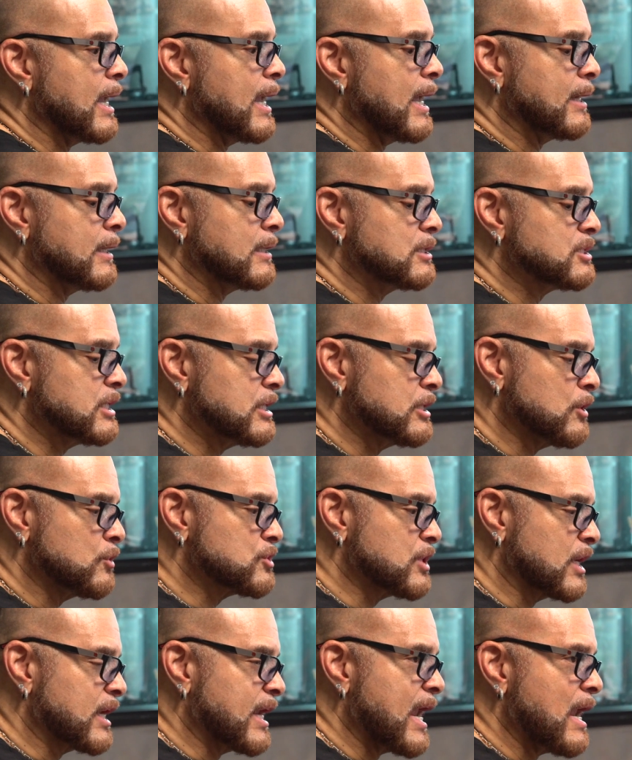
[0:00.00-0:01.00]
and she
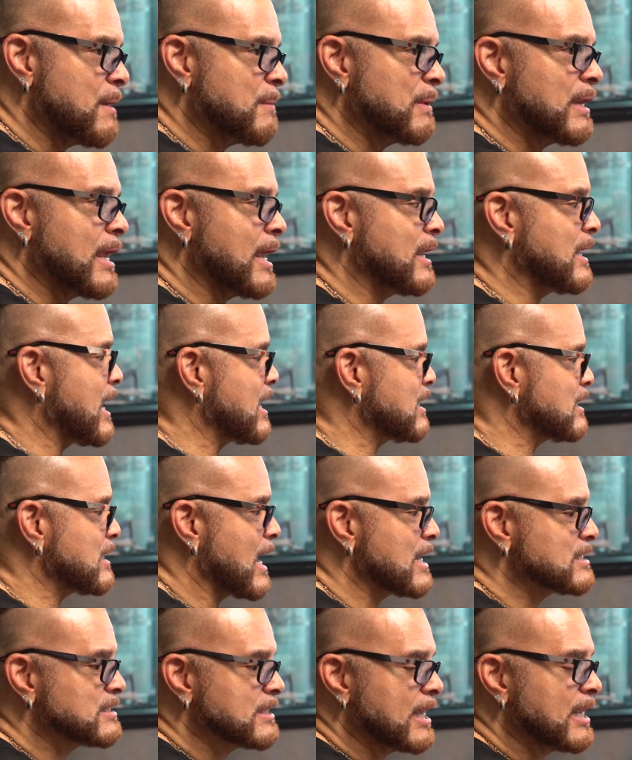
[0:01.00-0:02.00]
knows her game. And
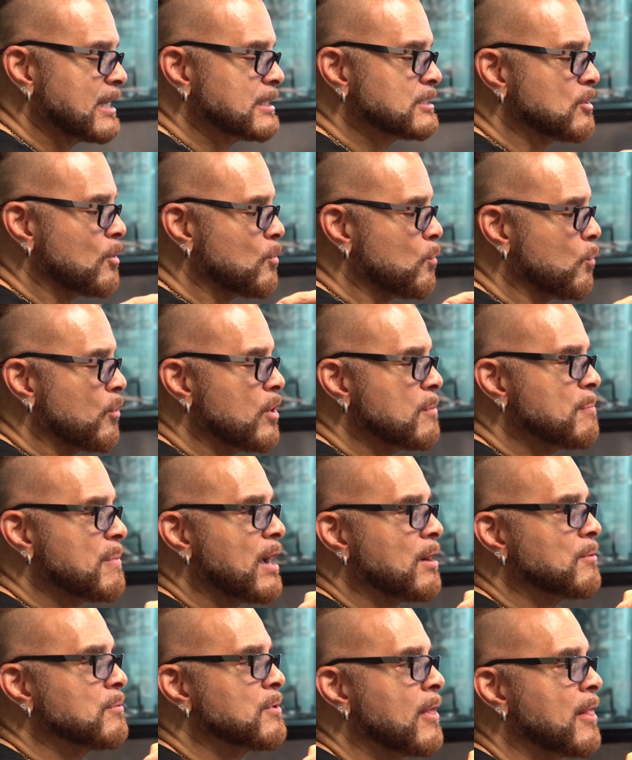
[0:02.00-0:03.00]
I said, and don't worry
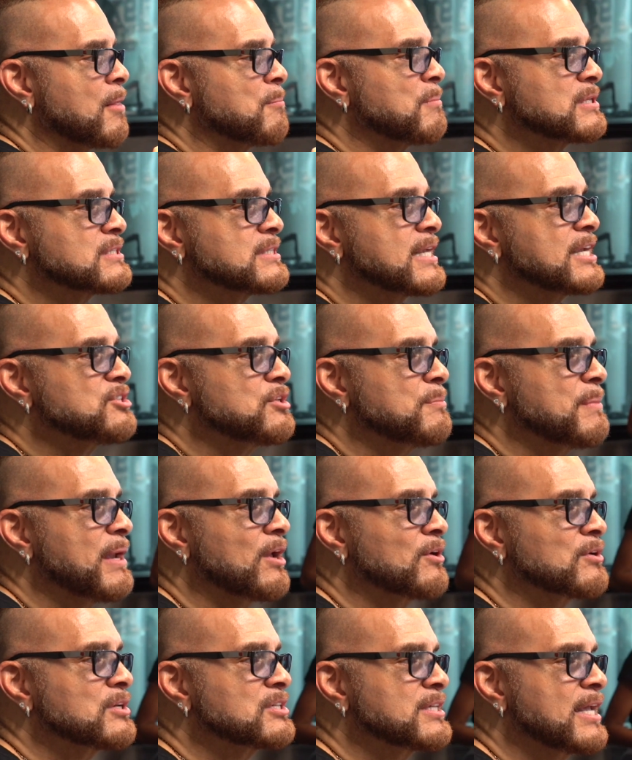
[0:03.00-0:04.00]
about mistakes you
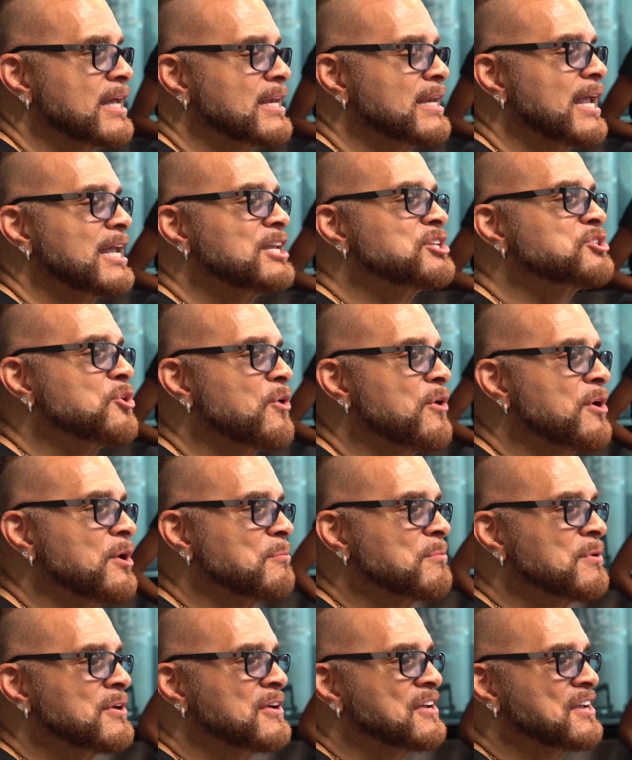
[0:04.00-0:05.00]
make on the set, enjoy
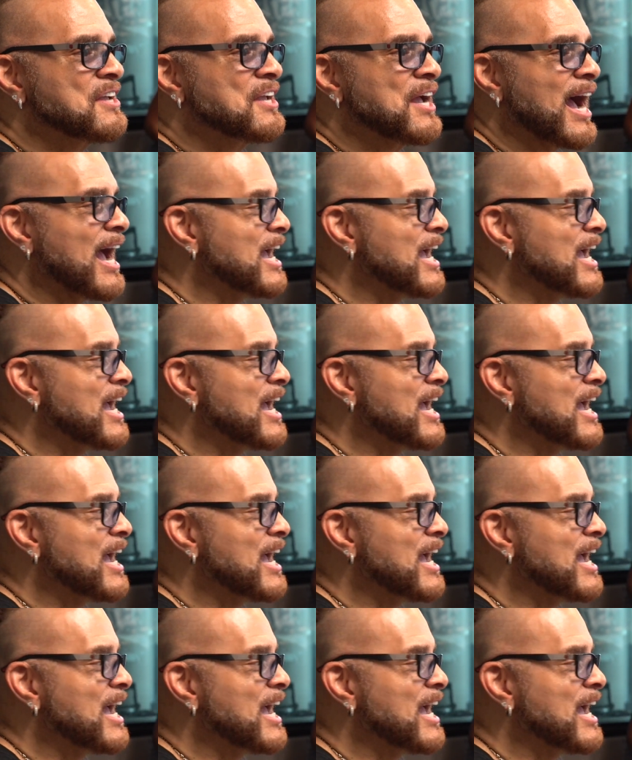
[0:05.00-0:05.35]
them. Yeah.